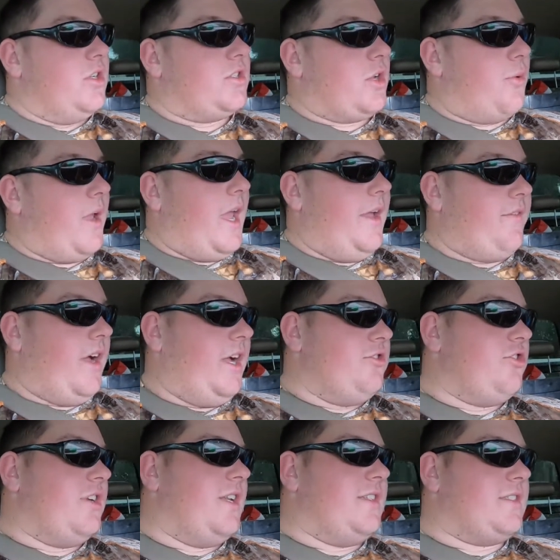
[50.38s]
So we have one
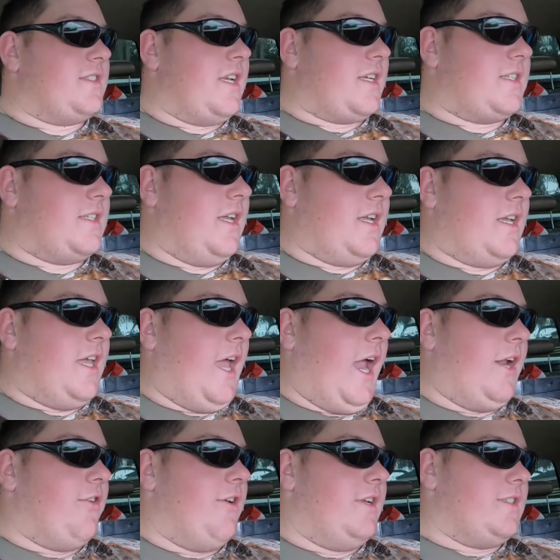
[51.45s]
hundred sixty
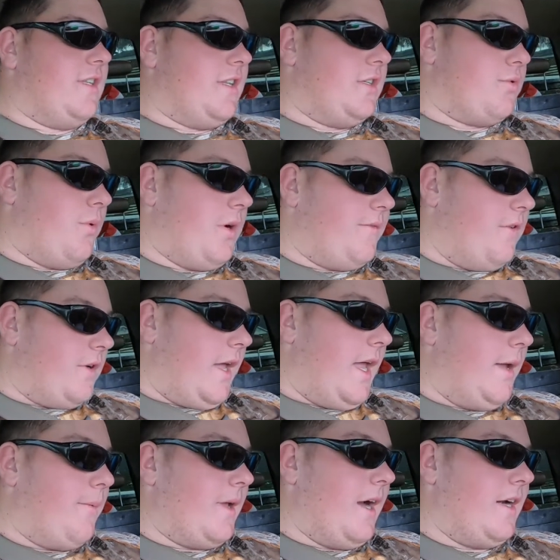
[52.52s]
calories in this wonderful
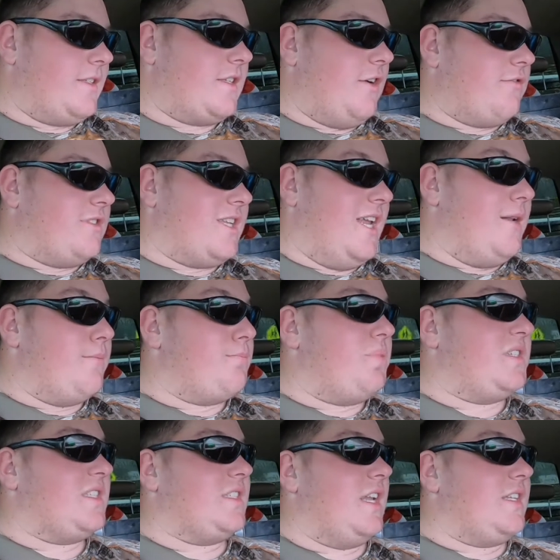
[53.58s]
can. We got ourselves ten
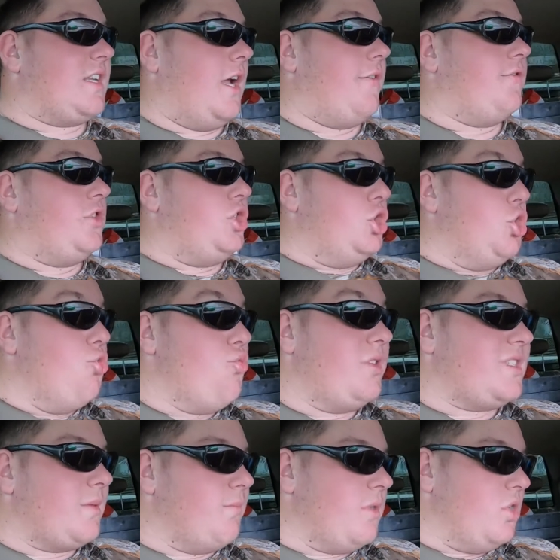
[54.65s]
percent of
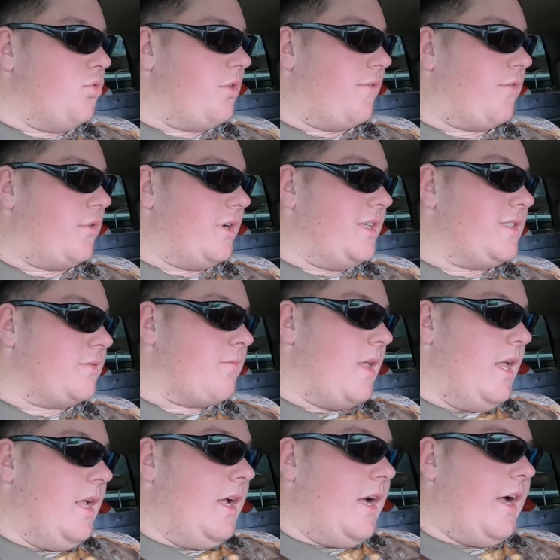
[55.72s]
juice beautifulness,
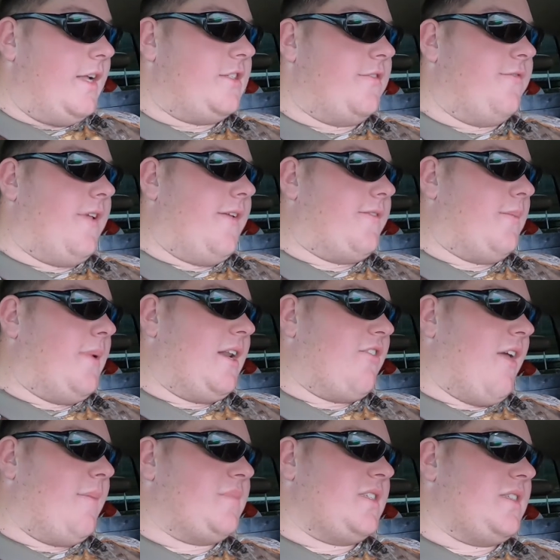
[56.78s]
one hundred fifty
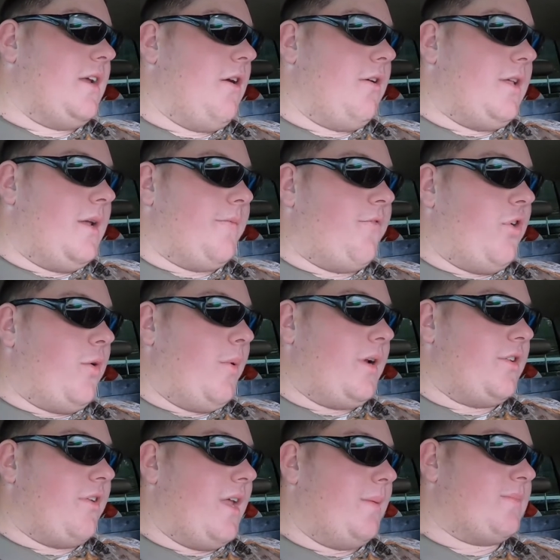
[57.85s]
milligrams of sodium,
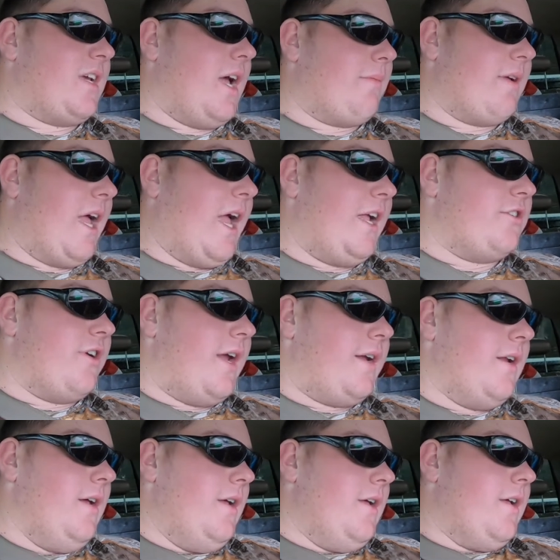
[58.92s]
forty-one grams of
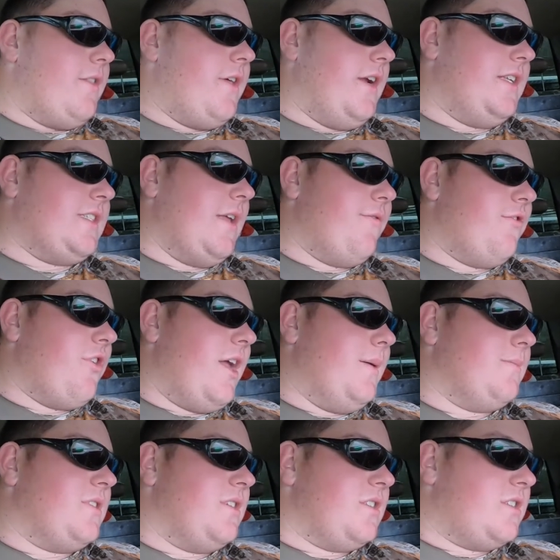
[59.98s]
carbohydrate, thirty-seven
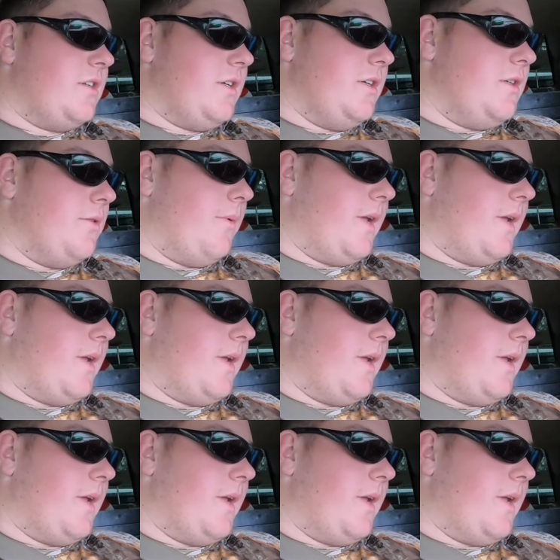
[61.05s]
grams of sugar.